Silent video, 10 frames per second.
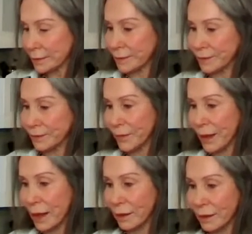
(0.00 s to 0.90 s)

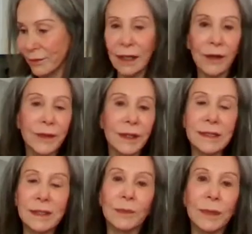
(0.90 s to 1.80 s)
that living healthy
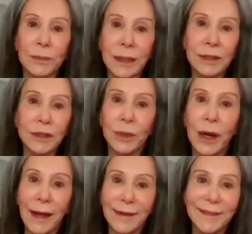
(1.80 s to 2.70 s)
doesn't mean being
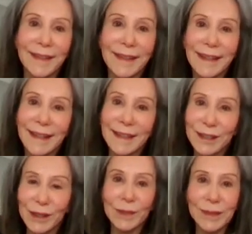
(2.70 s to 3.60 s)
deprived in
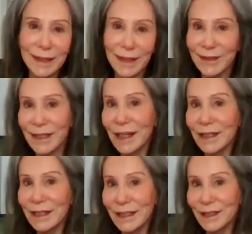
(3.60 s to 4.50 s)
terms of
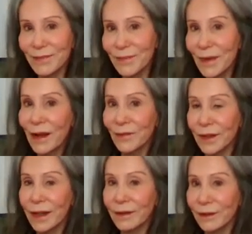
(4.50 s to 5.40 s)
taste and
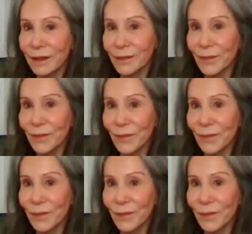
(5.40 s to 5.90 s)
flavor.